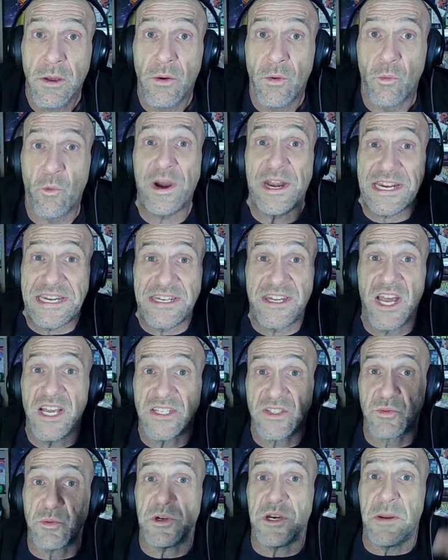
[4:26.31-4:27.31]
when he
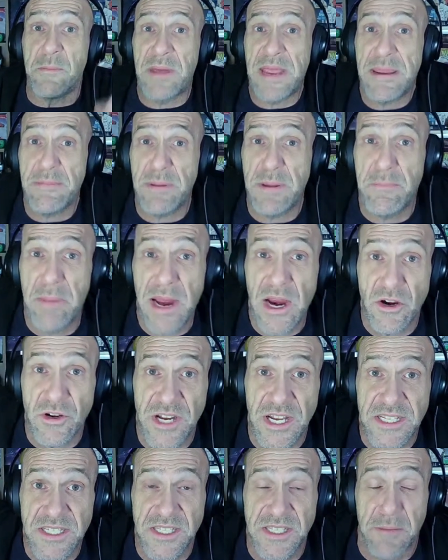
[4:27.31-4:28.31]
does when the baby bear
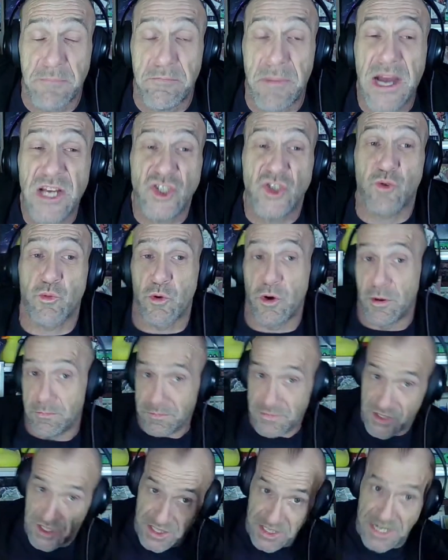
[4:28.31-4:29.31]
does the
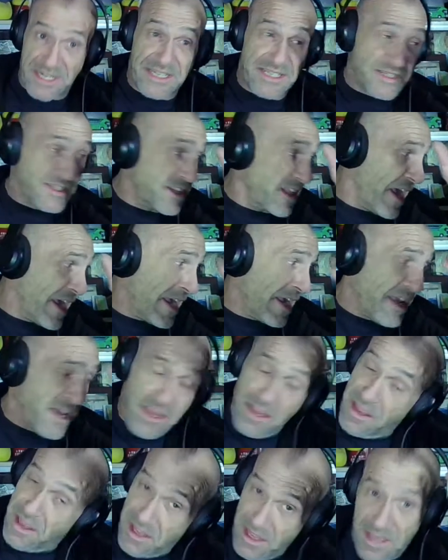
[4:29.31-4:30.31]
mushrooms and is like
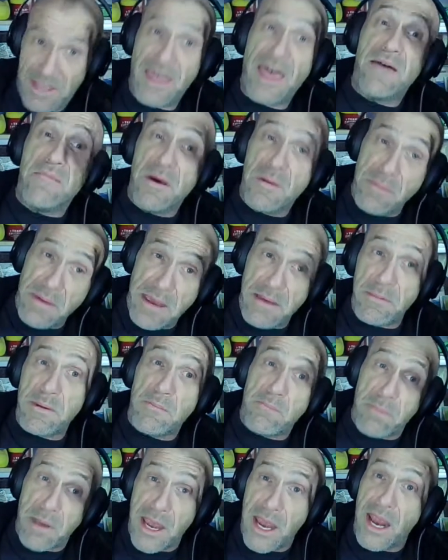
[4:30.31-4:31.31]
I'm a baby
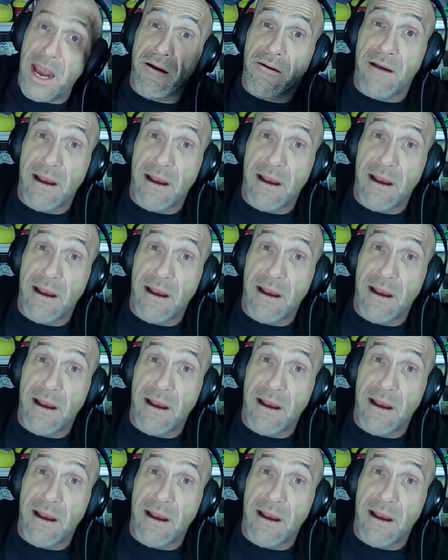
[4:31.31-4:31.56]
bear.